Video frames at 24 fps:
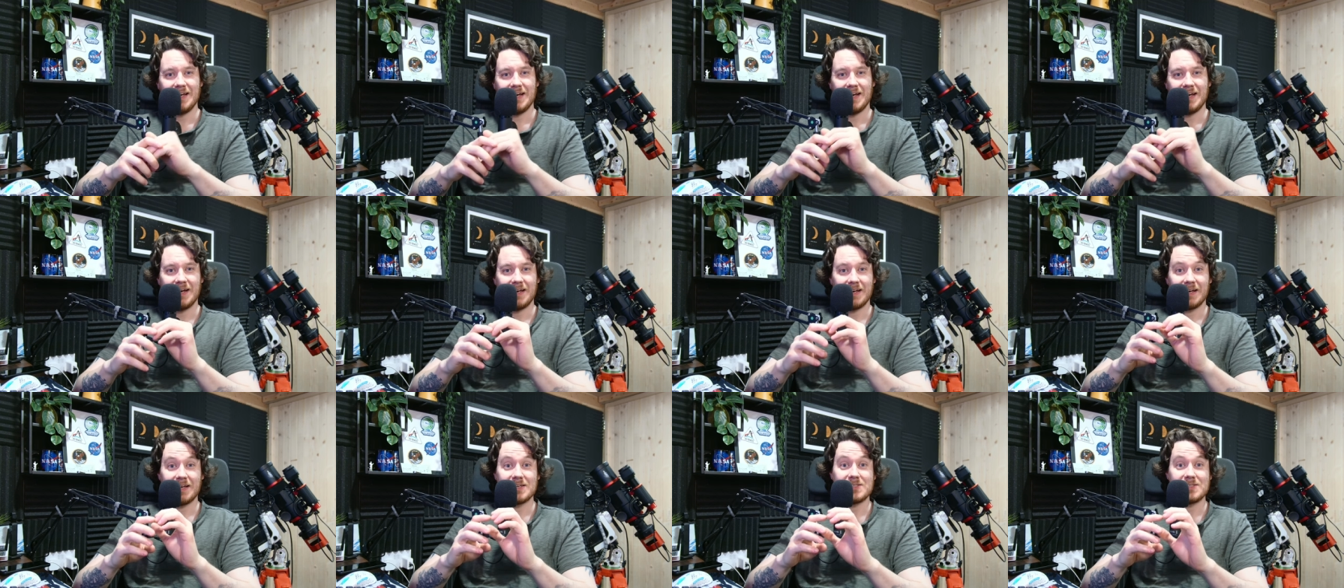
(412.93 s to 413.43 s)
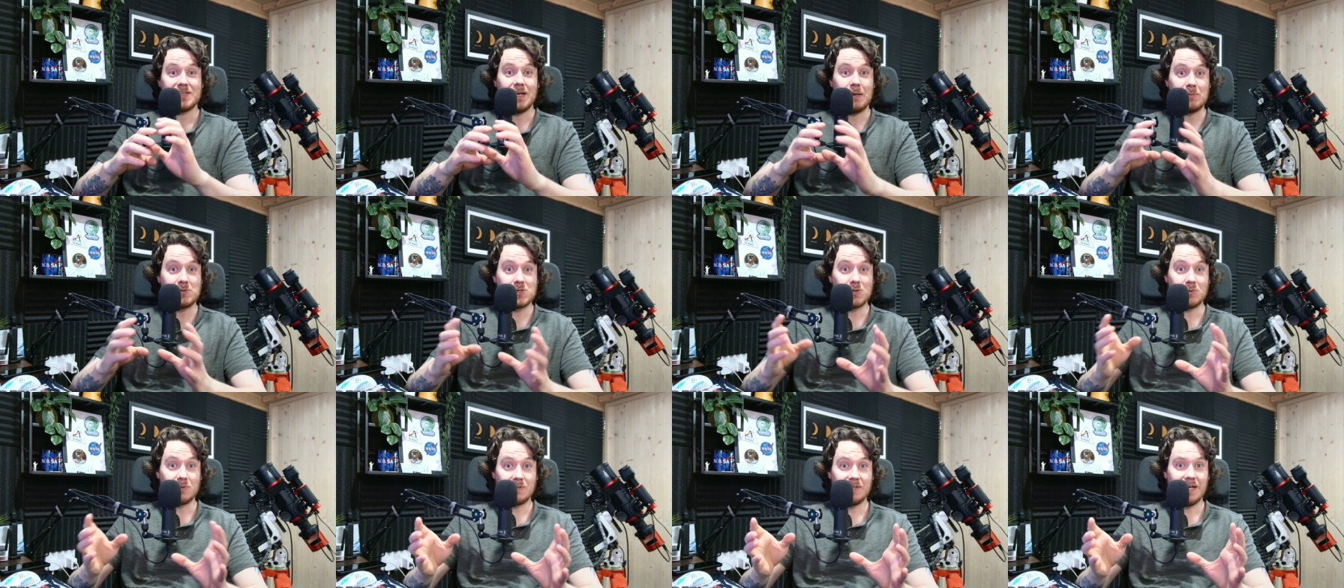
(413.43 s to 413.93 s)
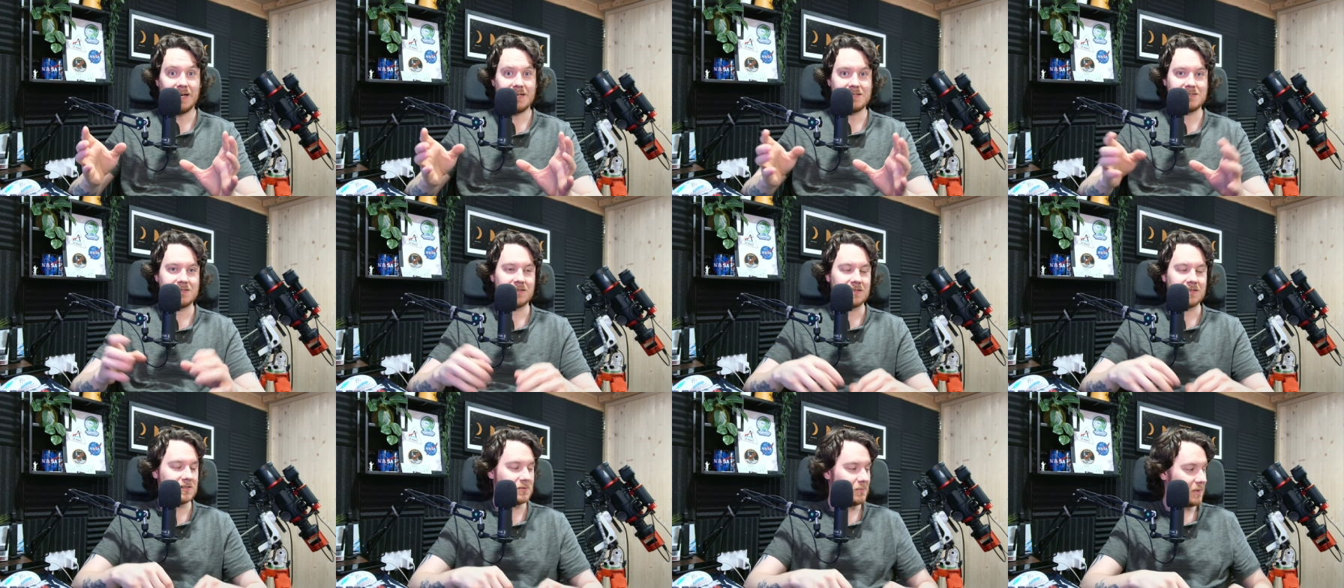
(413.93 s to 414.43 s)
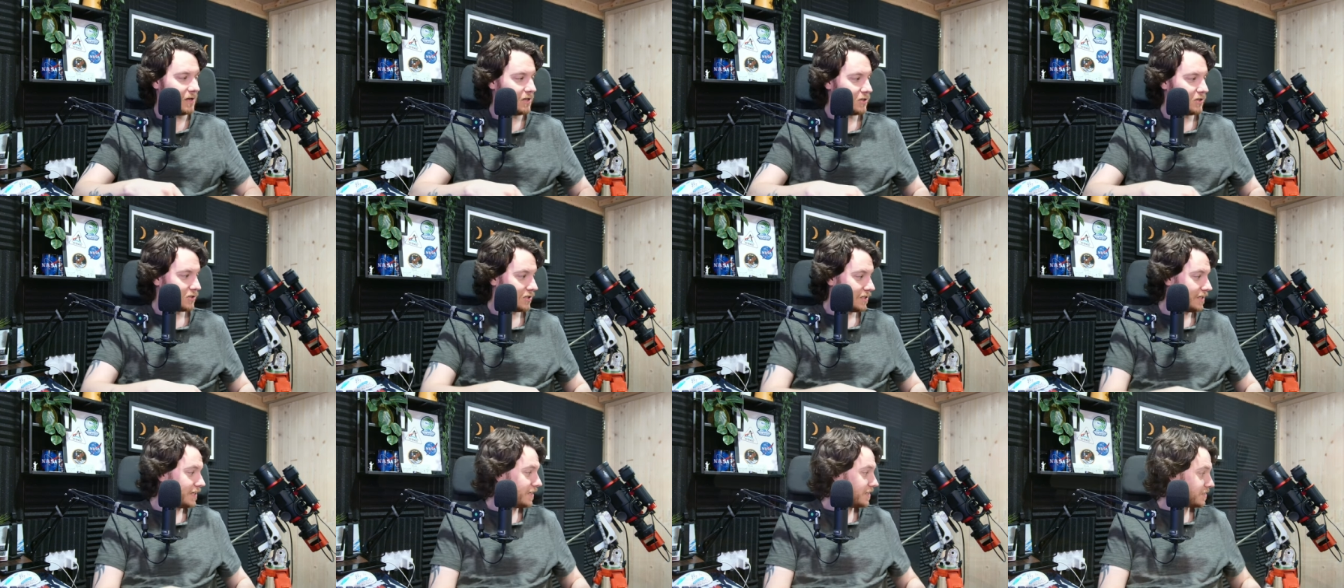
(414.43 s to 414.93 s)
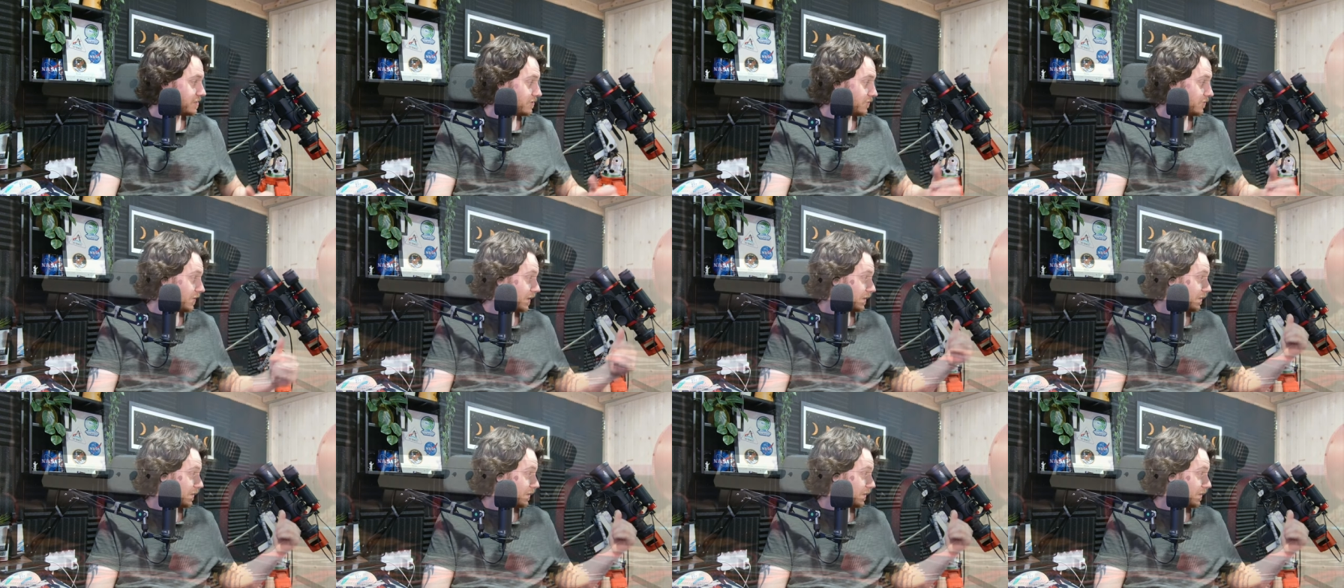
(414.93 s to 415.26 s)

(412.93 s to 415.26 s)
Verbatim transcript: And I guess the absolute last thing to mention is the fact